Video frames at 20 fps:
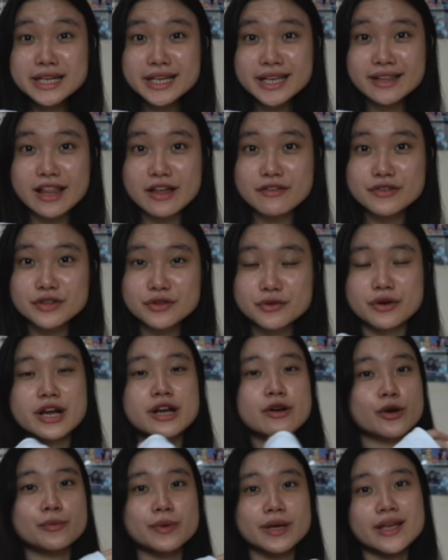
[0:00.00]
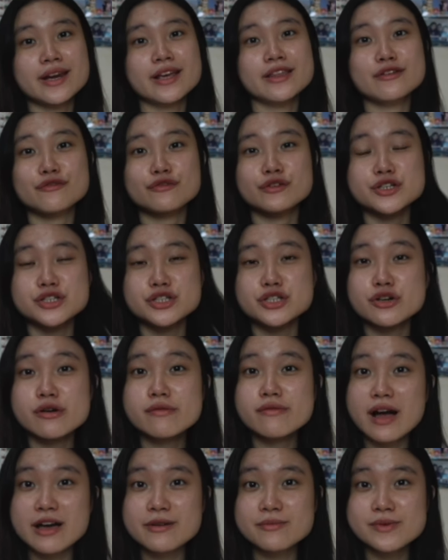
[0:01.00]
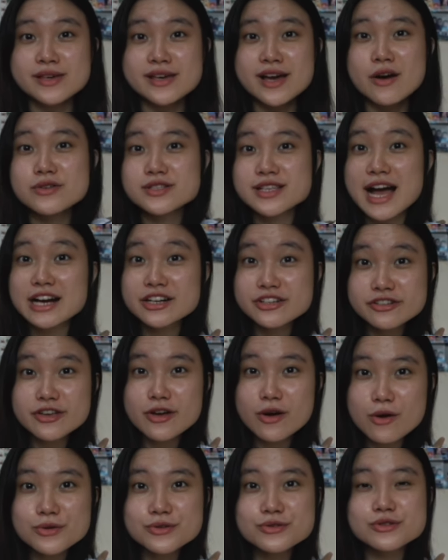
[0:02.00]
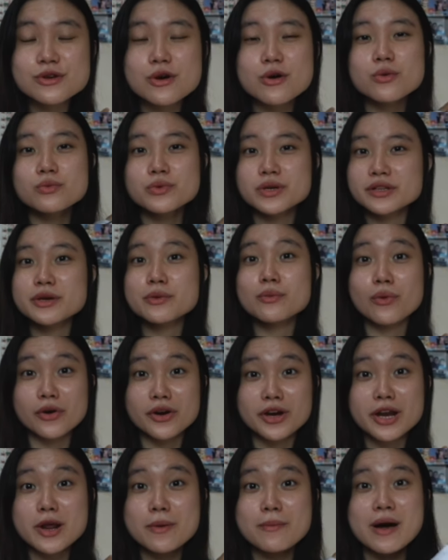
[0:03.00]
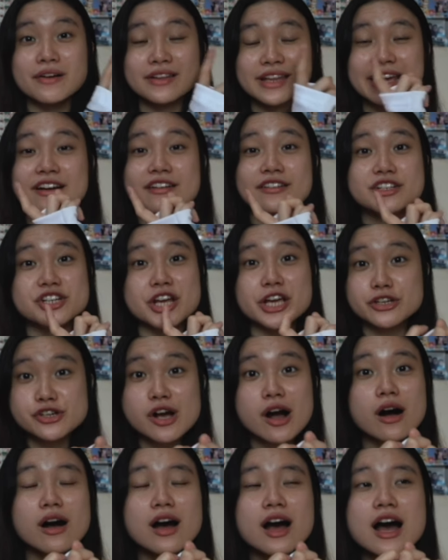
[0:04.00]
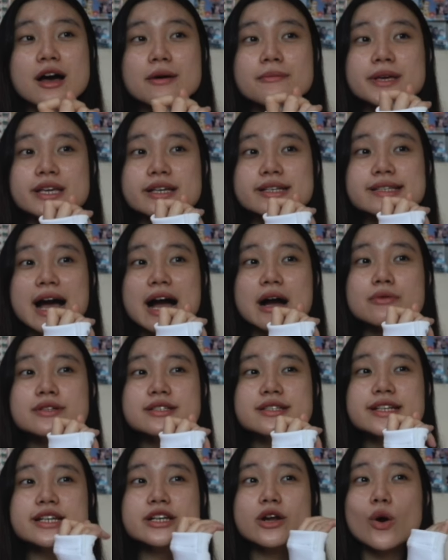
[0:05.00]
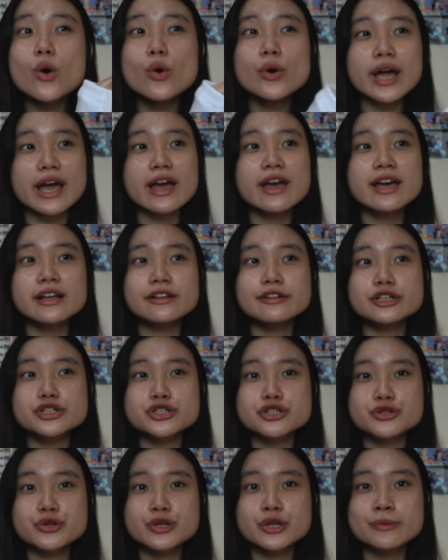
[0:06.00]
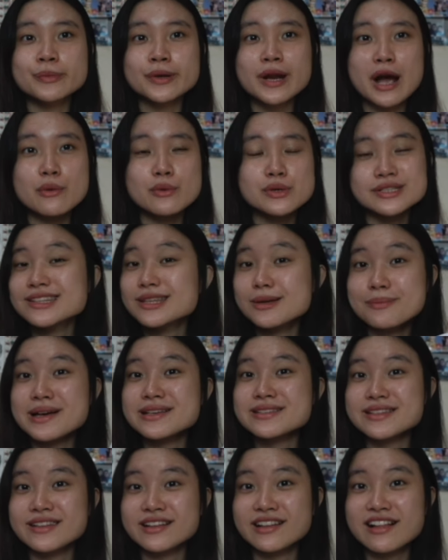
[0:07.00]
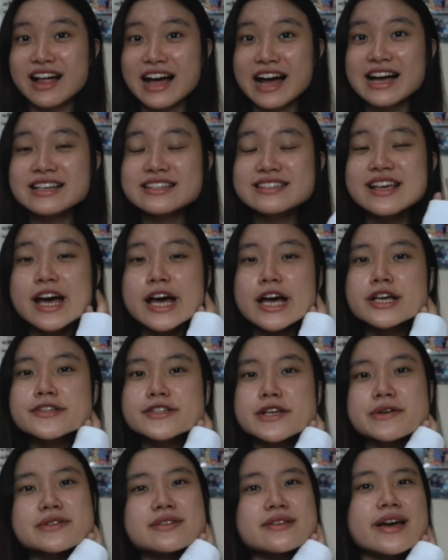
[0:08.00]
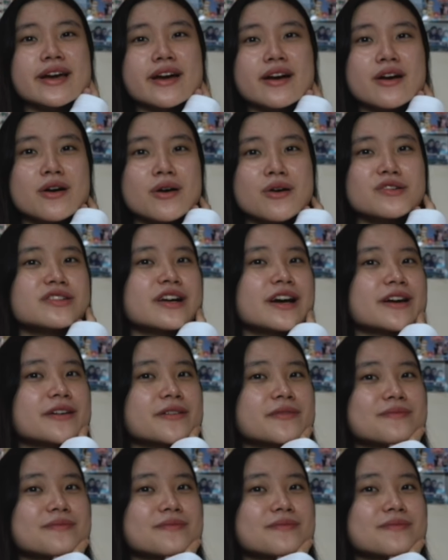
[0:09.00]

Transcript: 11th grade, or beginning the first year of IB, I was actually also really worried about English HL because I was like an okay English student, but I wasn't the best in the class. So I was like, oh, like,